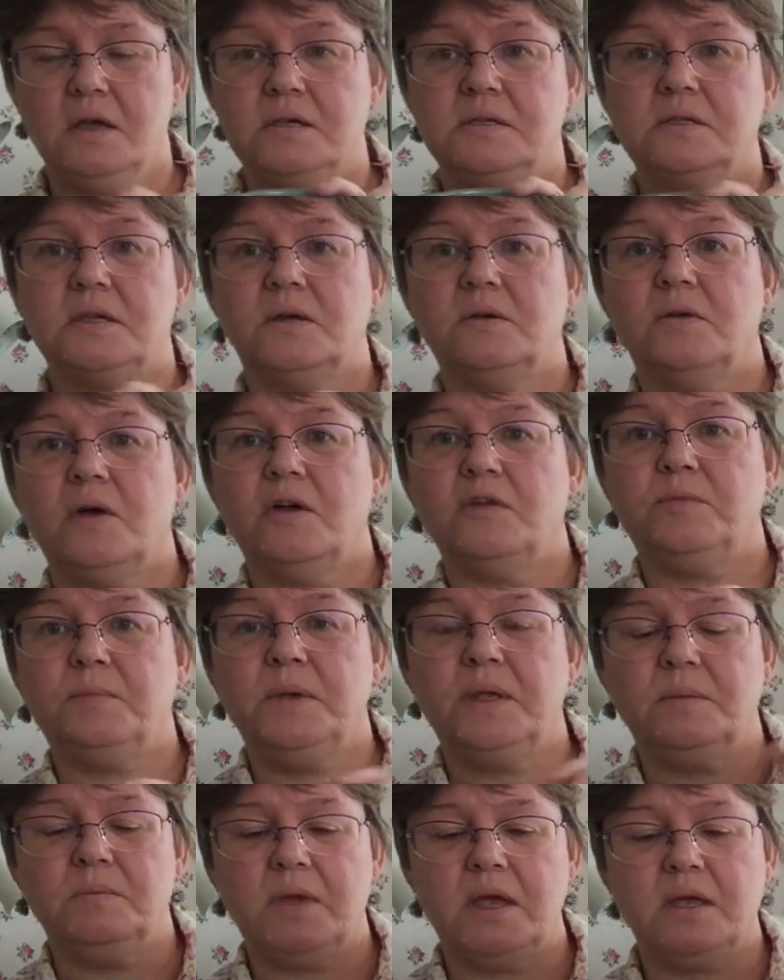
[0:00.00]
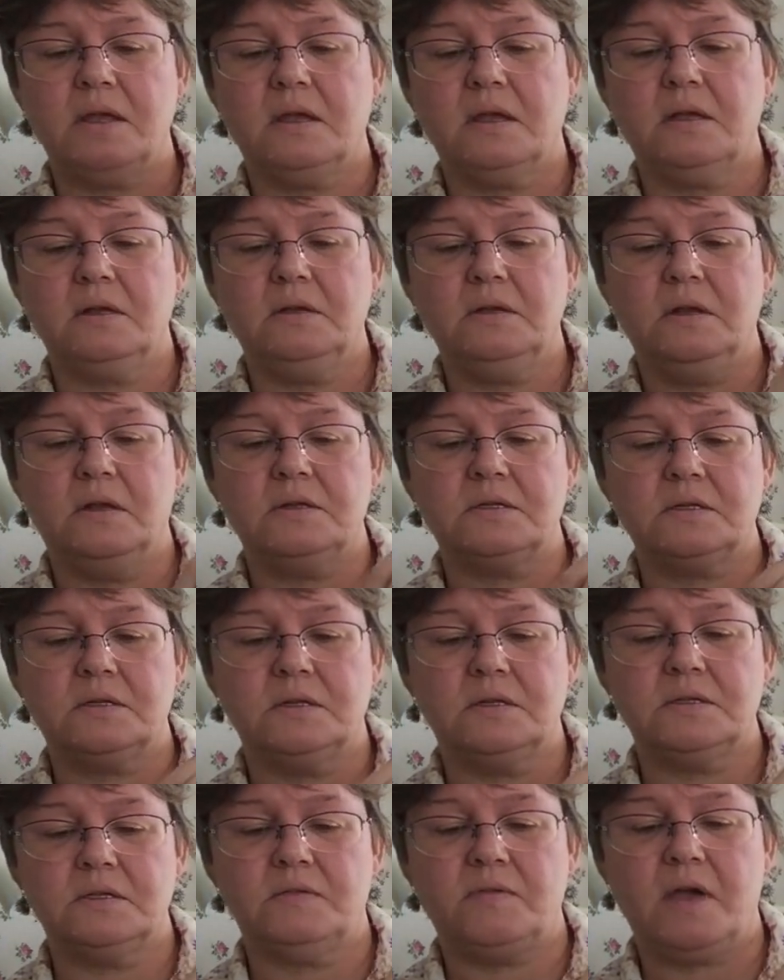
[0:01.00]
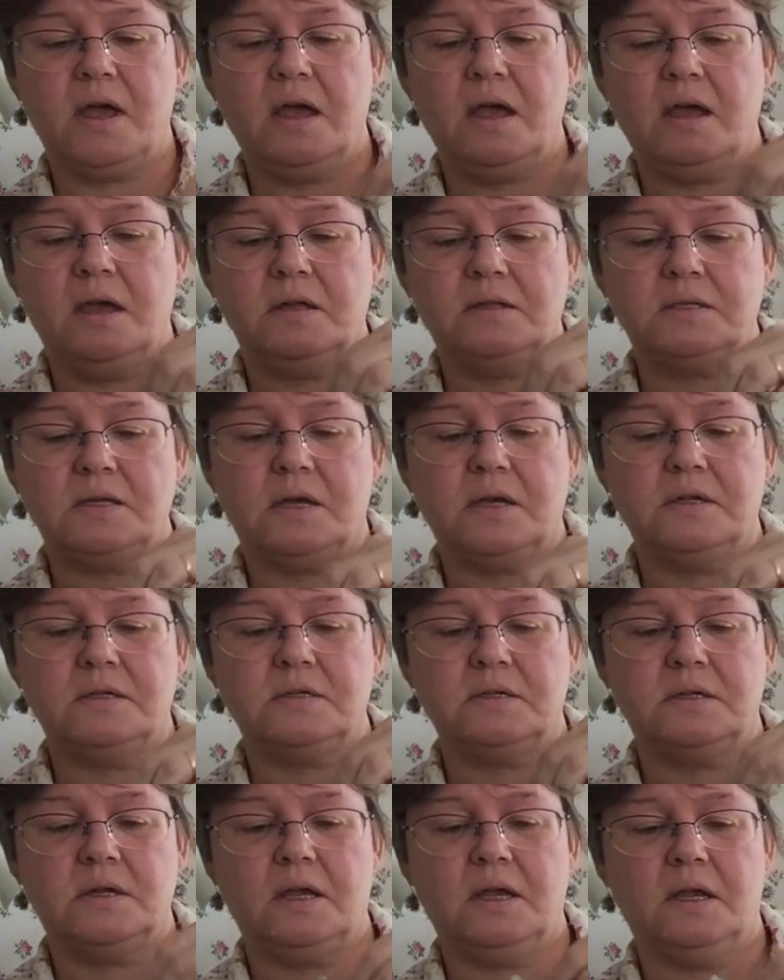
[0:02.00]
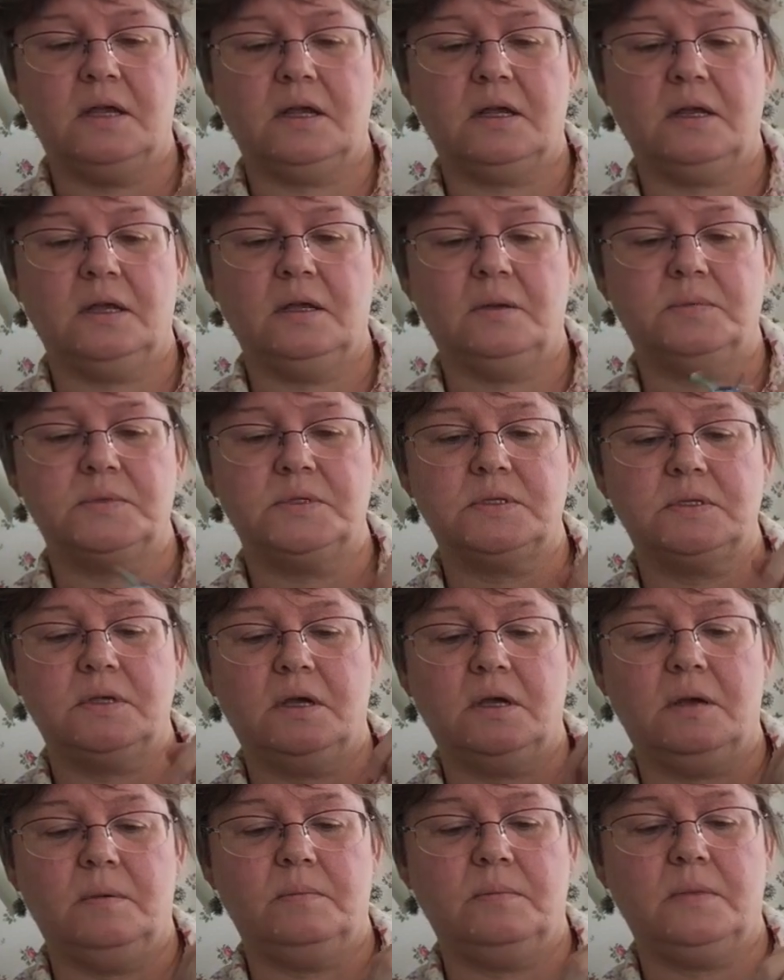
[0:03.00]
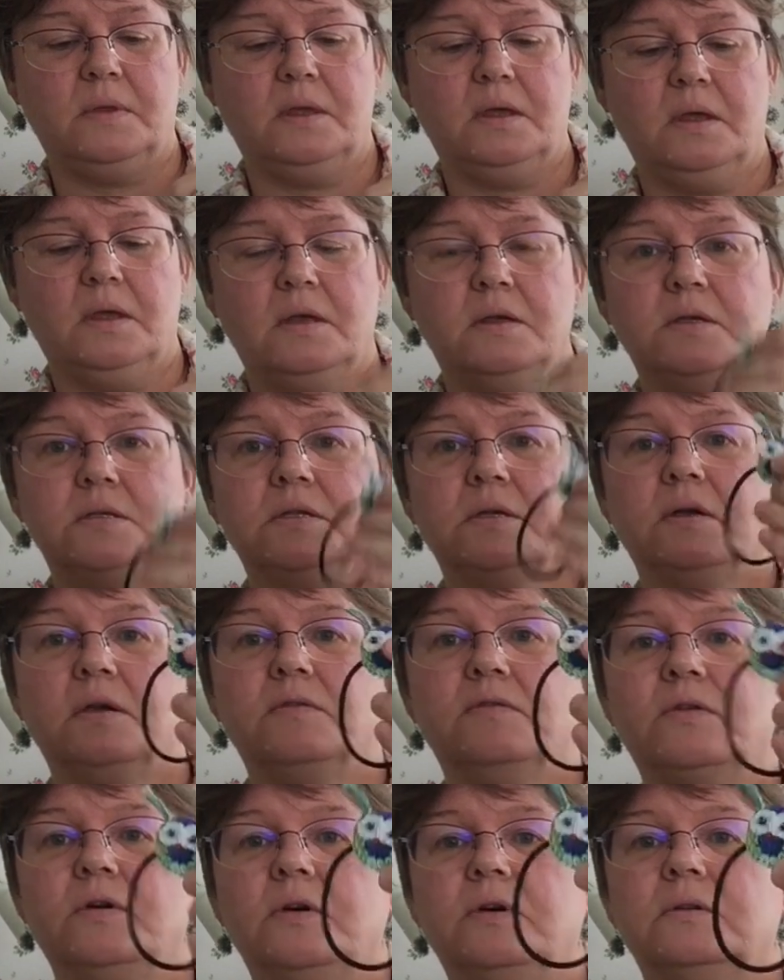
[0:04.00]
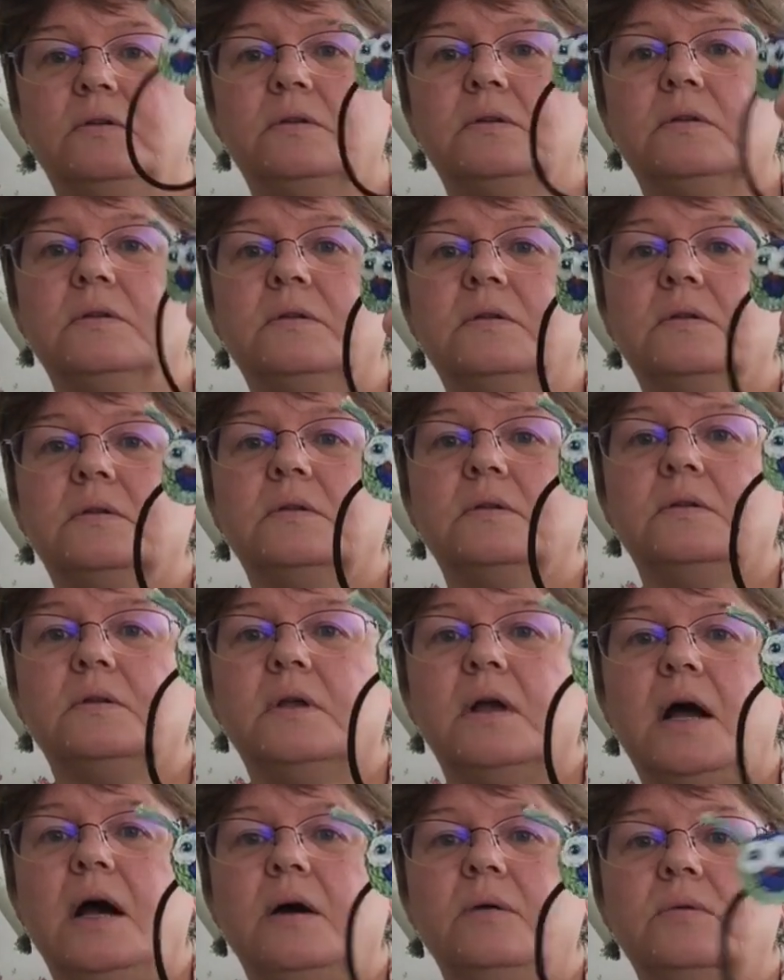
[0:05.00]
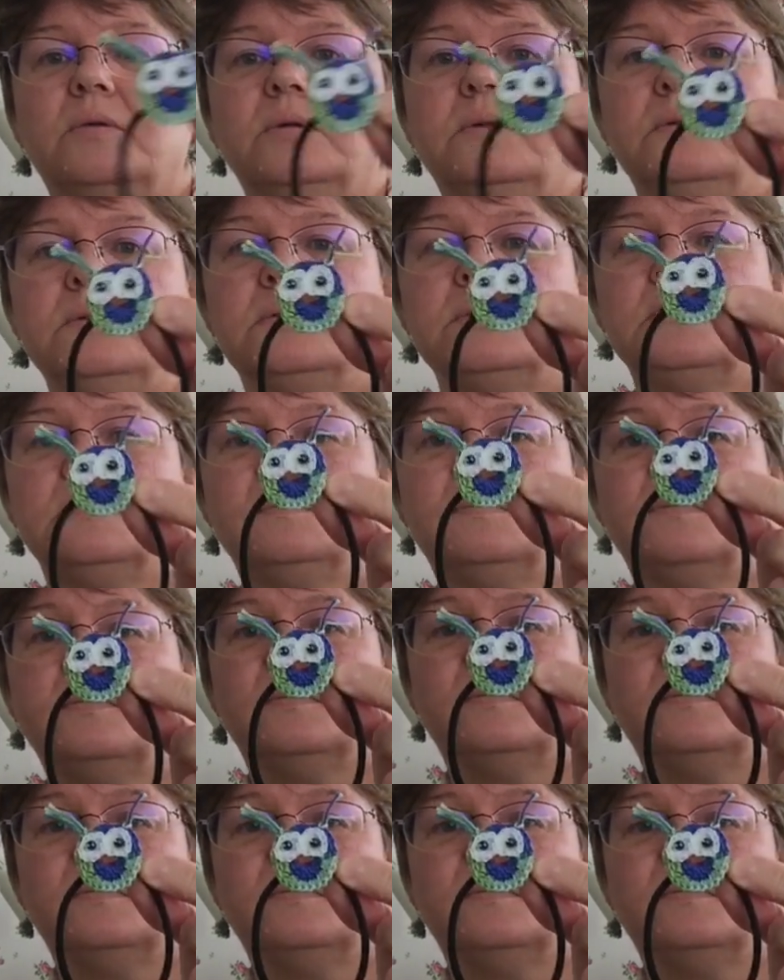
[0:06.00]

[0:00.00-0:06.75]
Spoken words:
So I've been making lots and lots of hair ties and hair clips. So I've got owls,